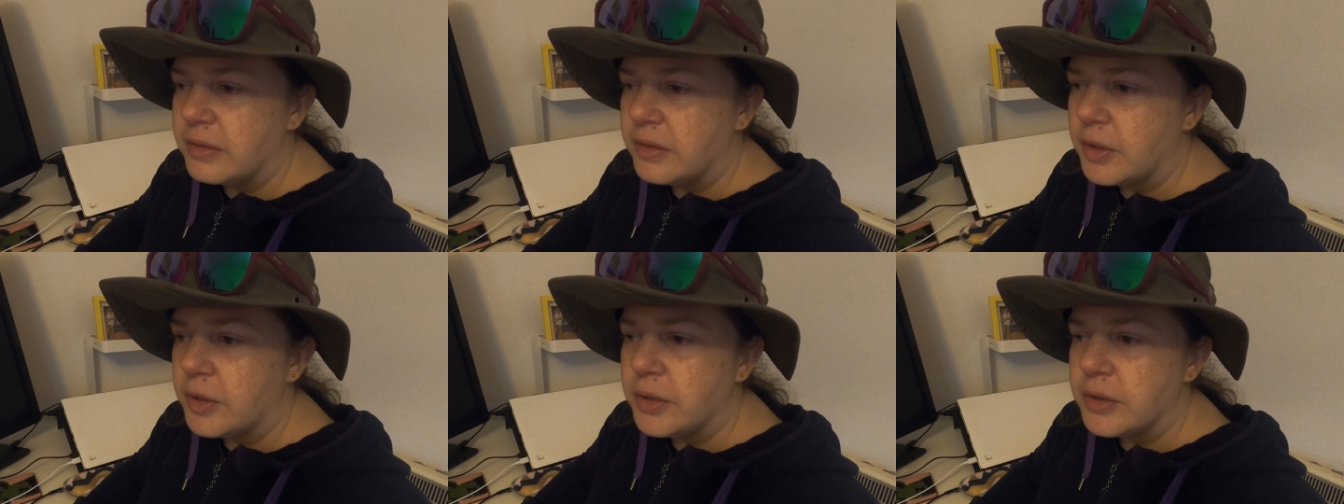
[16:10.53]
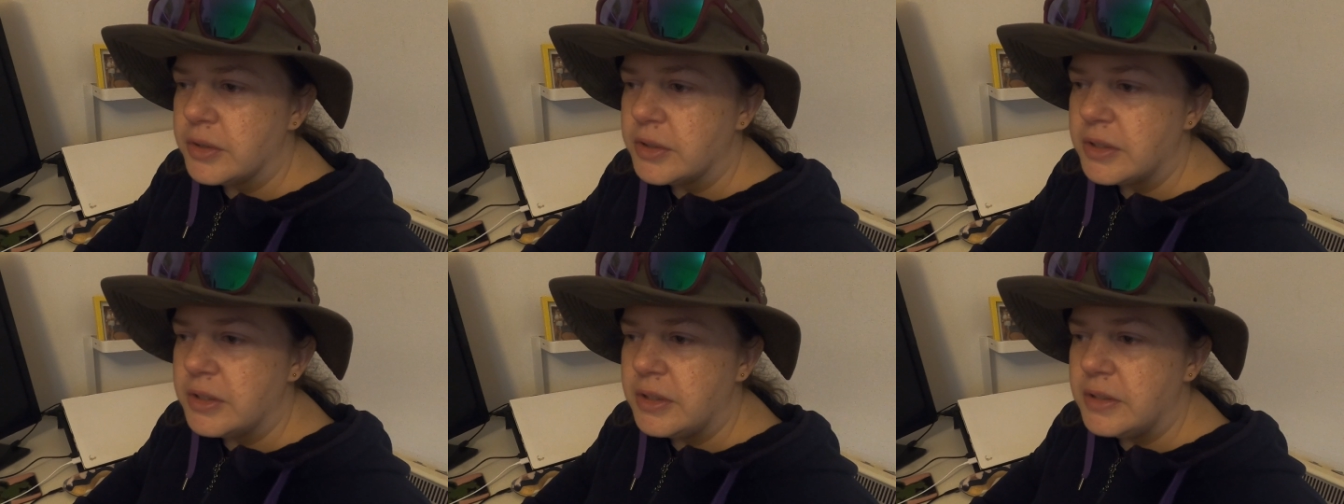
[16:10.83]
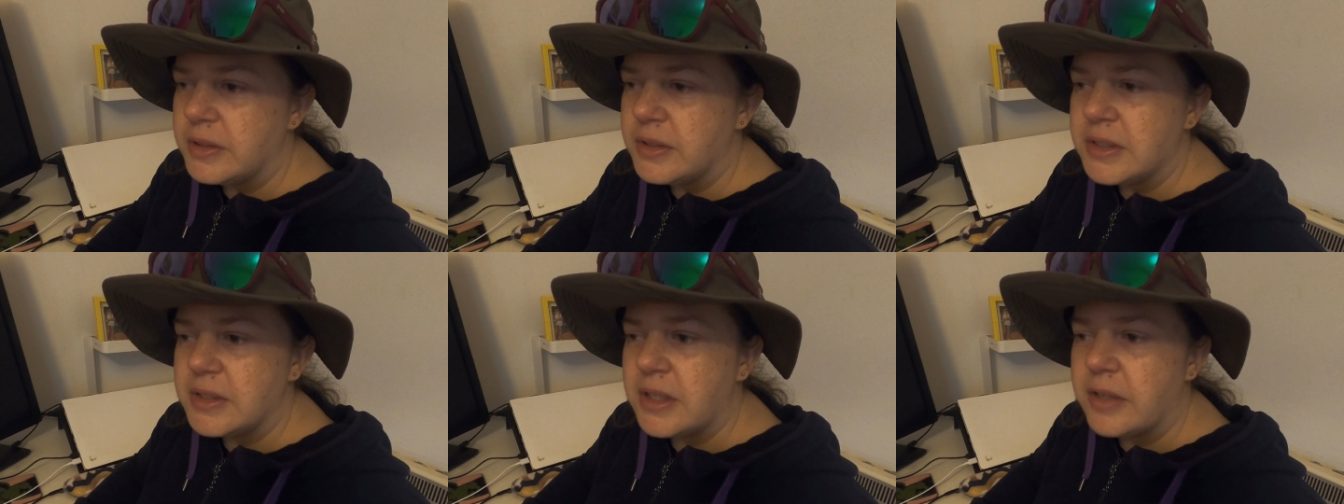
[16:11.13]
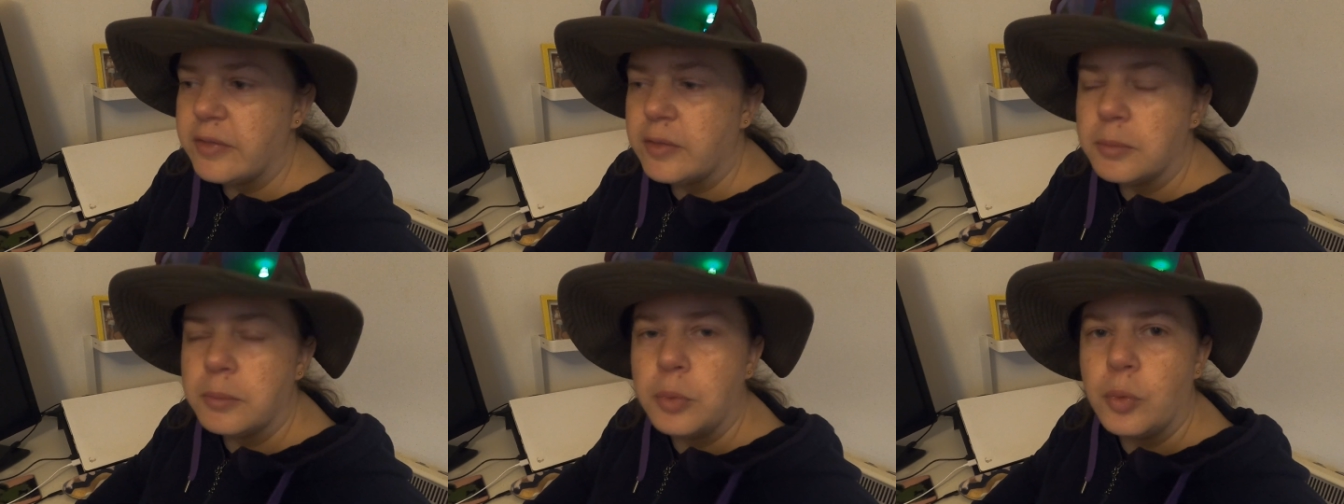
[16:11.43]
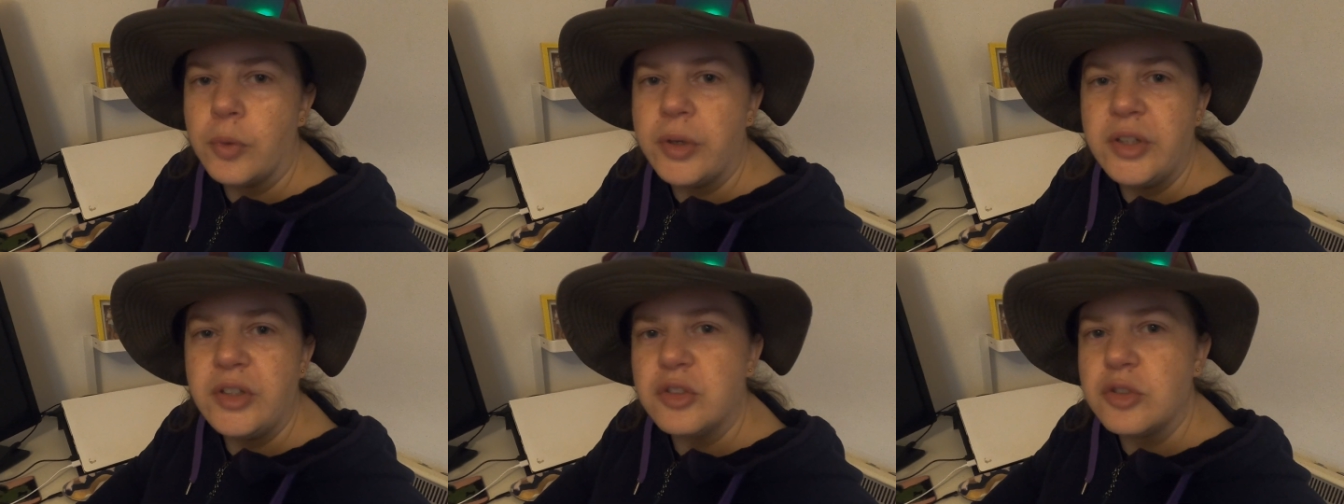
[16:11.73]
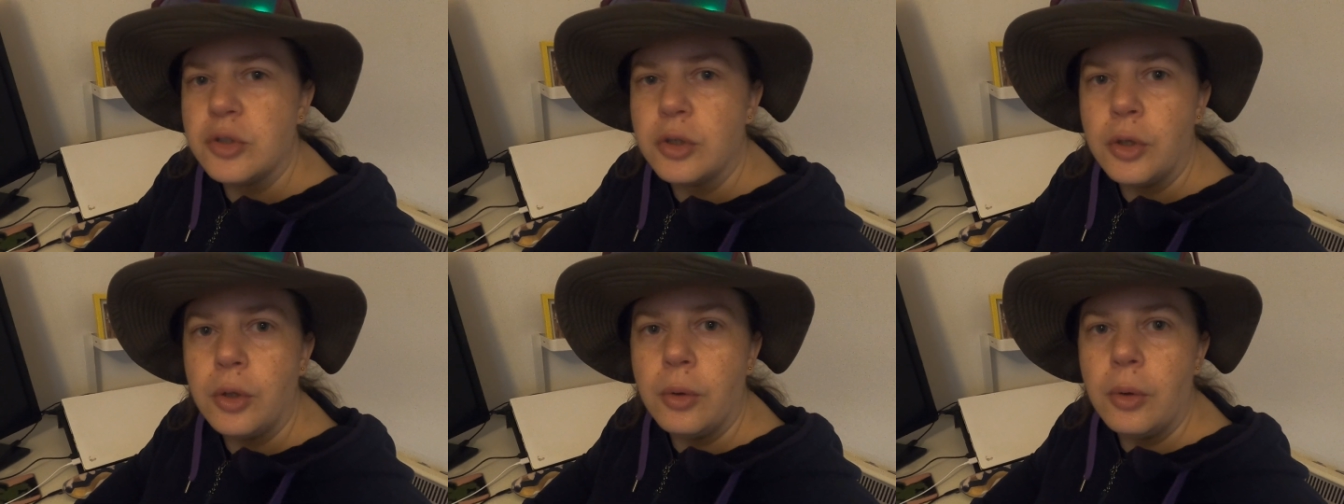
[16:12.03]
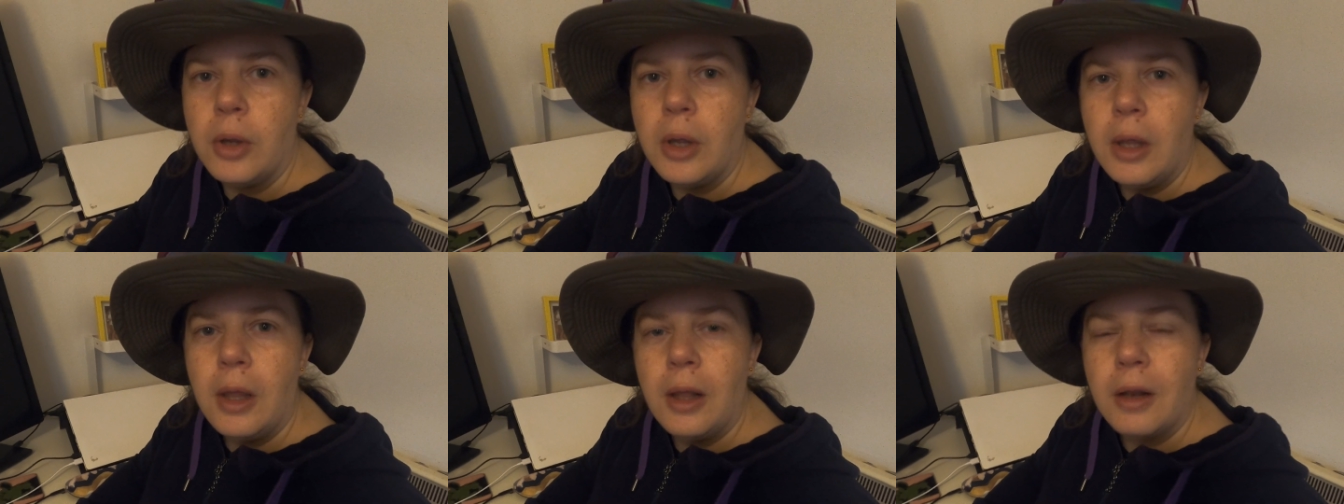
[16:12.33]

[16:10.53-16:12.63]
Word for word: 37.2